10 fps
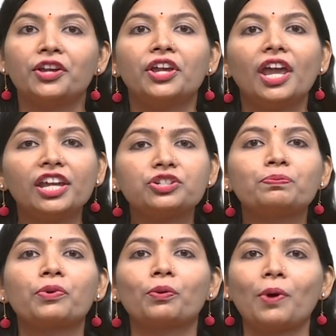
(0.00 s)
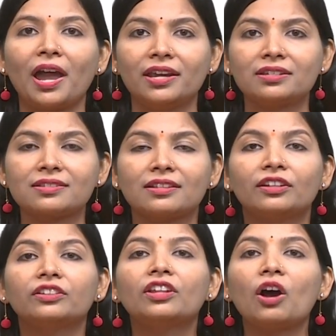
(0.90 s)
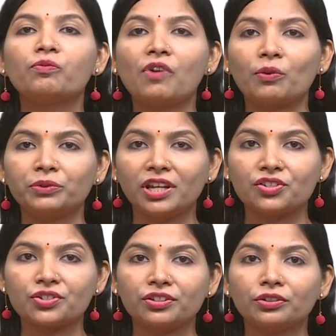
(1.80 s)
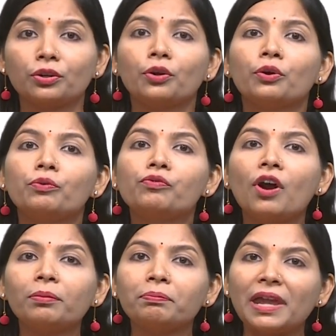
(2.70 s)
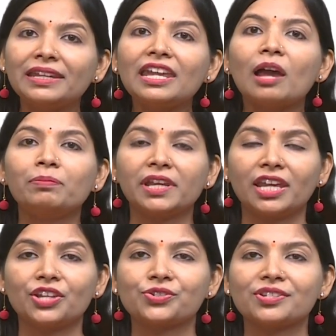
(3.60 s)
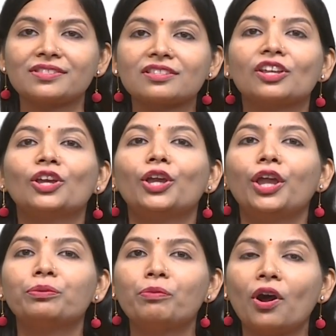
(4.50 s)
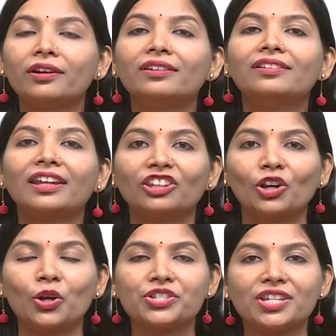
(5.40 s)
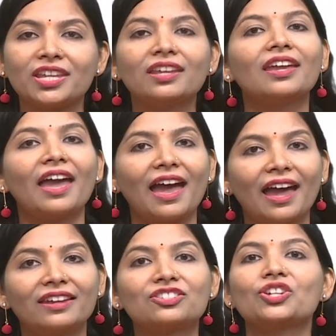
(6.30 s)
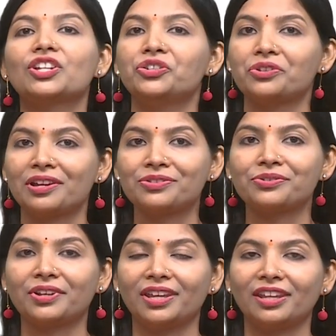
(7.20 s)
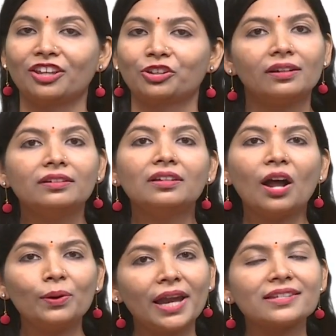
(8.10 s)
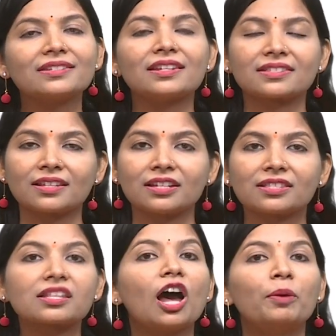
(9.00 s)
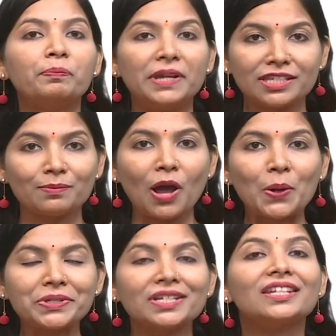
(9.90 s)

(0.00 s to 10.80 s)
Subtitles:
It provides the foundation for many applications in modern technology and industry. Now, let us discuss a bit about